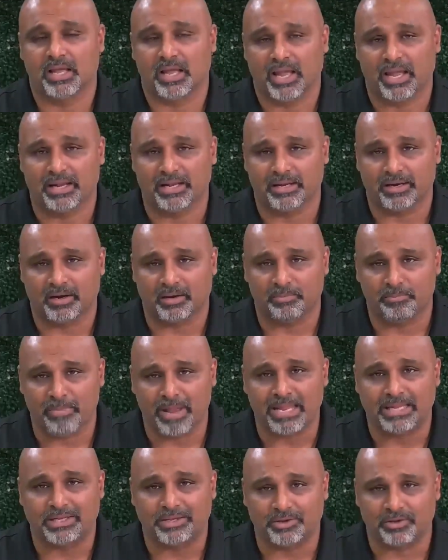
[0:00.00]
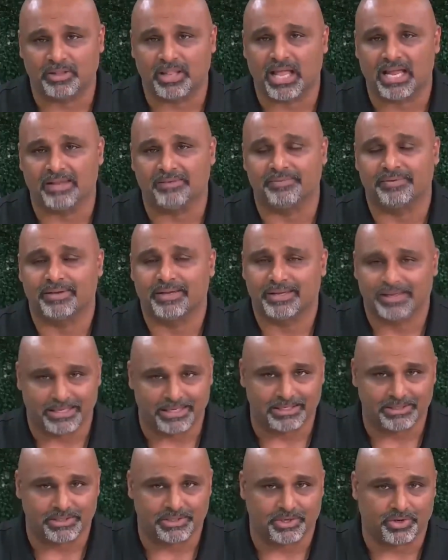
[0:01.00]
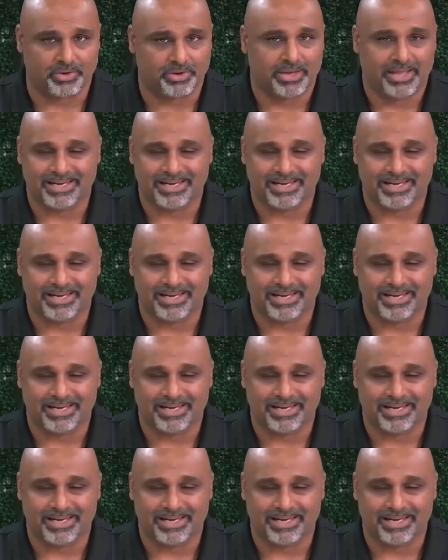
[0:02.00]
and it'll make your life easier.